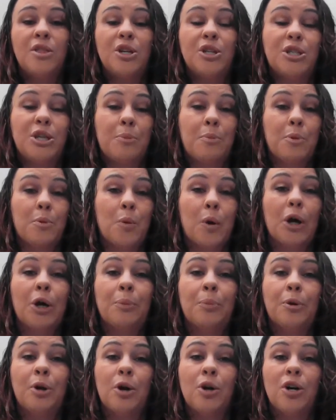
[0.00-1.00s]
The summer
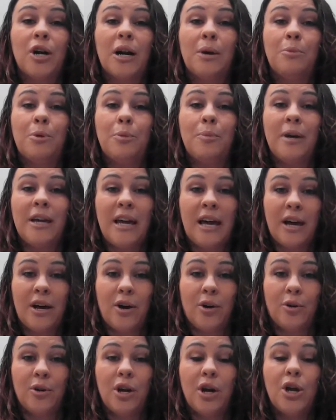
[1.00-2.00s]
work program will be
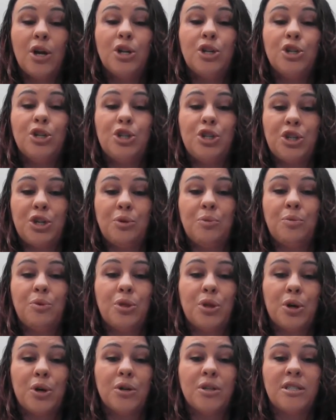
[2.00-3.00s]
held June
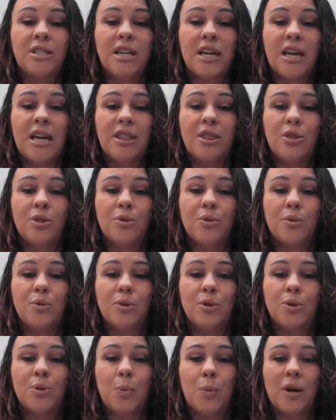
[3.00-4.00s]
13th
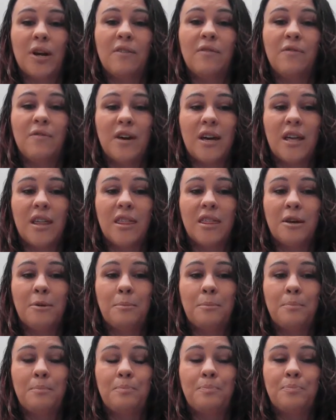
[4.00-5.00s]
through the 25th.
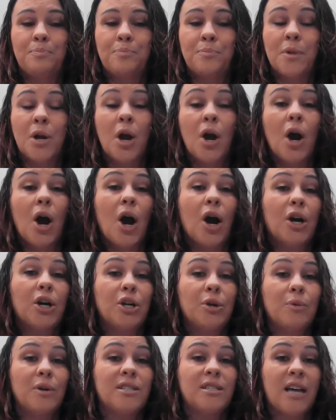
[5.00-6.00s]
Are
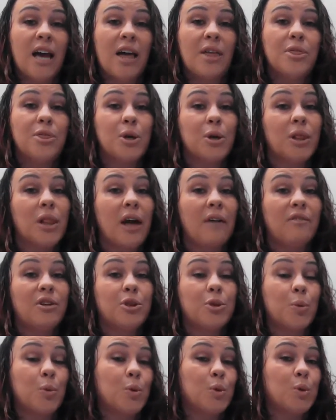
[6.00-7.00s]
you a 10th,
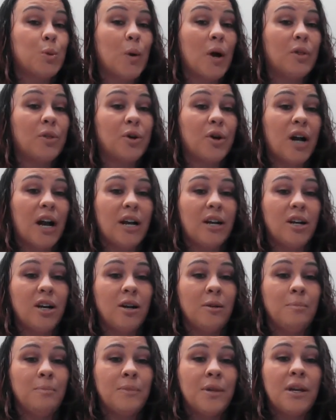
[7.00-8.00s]
11th, or 12th
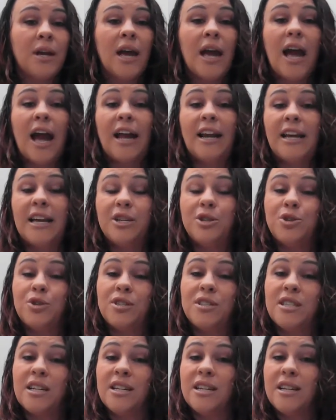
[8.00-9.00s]
grader and
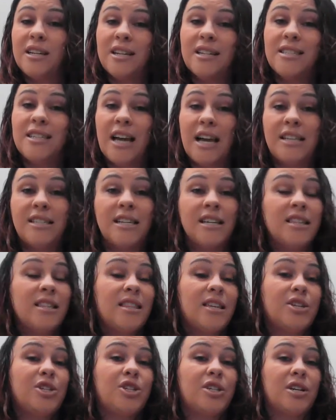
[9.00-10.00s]
interested in
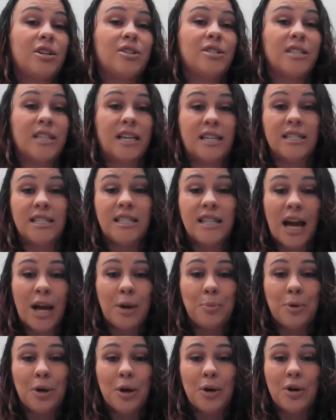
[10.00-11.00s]
attending this year's
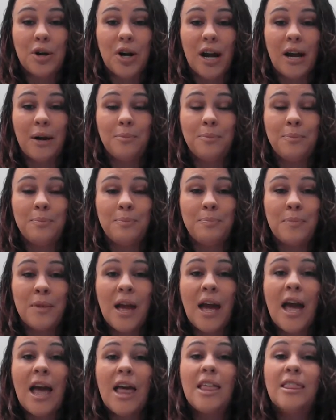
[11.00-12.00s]
Insight program?
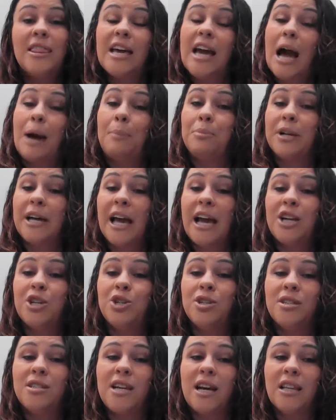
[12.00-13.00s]
The
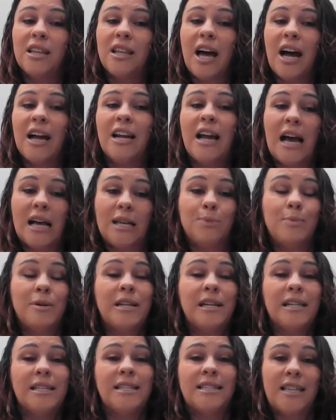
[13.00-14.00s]
application deadline has
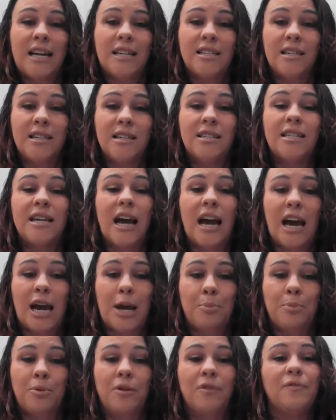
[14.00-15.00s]
been extended to
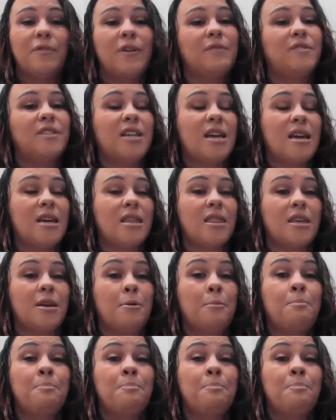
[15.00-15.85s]
April 15th.